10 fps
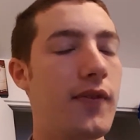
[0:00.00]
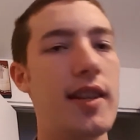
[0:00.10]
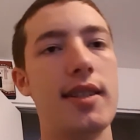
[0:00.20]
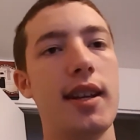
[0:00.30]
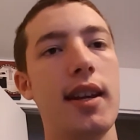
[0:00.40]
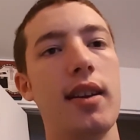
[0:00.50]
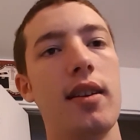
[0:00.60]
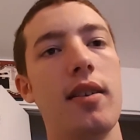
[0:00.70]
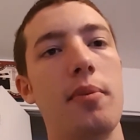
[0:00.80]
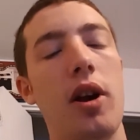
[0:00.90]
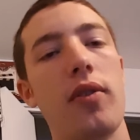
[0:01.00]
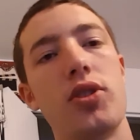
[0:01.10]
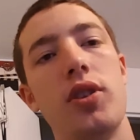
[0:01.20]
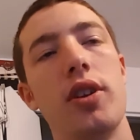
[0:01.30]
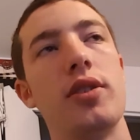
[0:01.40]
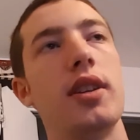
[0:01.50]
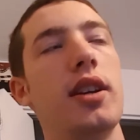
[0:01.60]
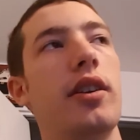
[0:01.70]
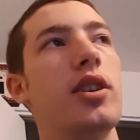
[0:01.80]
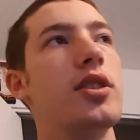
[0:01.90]
Disney Marvel Studios thing.
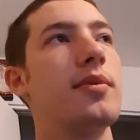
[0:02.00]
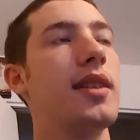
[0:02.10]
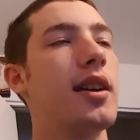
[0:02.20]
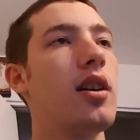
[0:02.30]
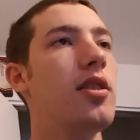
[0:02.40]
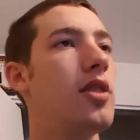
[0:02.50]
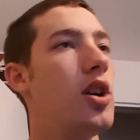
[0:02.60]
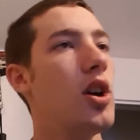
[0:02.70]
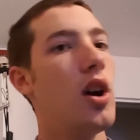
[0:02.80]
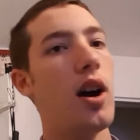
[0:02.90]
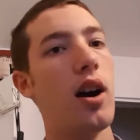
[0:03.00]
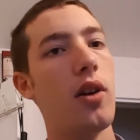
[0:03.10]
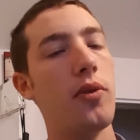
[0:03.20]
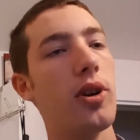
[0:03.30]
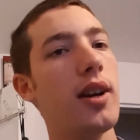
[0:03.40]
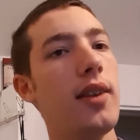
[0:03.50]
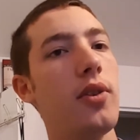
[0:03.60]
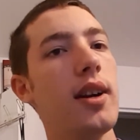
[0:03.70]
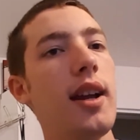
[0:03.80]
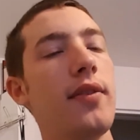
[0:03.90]
You could just be like, oh, we're
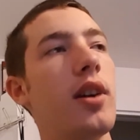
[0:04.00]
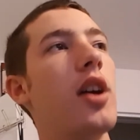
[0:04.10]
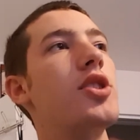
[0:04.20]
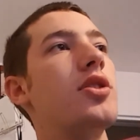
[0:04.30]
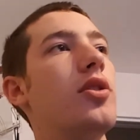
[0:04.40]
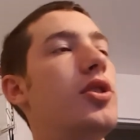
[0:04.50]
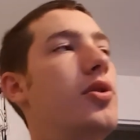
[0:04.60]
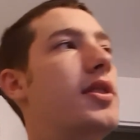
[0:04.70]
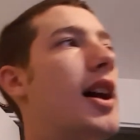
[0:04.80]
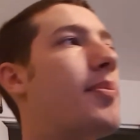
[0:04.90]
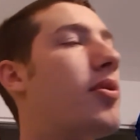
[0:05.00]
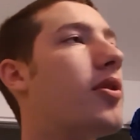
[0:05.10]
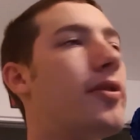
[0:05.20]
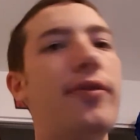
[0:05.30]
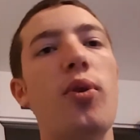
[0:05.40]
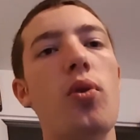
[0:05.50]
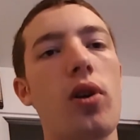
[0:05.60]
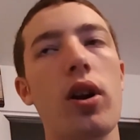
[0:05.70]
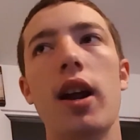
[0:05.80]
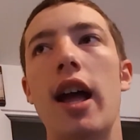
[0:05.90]
gonna have Touchstone do Deadpool
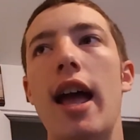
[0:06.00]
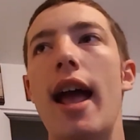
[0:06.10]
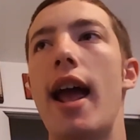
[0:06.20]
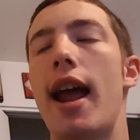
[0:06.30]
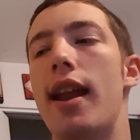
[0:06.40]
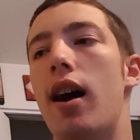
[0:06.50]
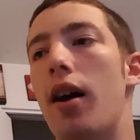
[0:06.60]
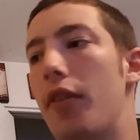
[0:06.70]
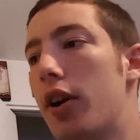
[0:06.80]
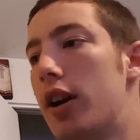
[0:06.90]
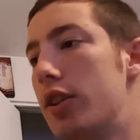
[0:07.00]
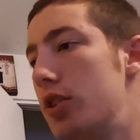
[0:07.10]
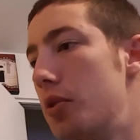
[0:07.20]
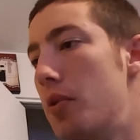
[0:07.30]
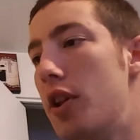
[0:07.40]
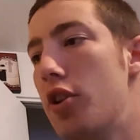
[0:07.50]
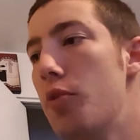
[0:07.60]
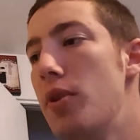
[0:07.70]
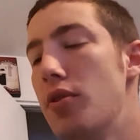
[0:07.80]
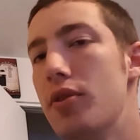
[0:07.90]
4, and they're gonna do the New
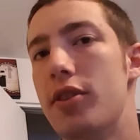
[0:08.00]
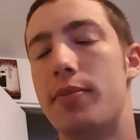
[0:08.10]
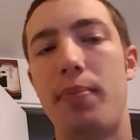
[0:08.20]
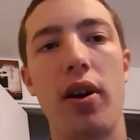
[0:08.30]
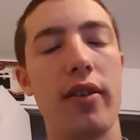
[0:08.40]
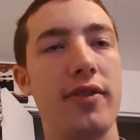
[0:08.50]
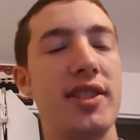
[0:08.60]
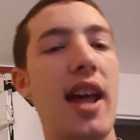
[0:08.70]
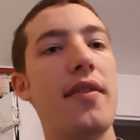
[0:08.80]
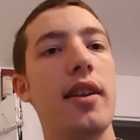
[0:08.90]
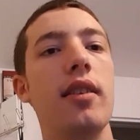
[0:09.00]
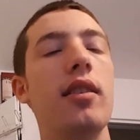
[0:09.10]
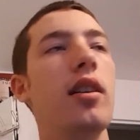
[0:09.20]
Mutants Part 7.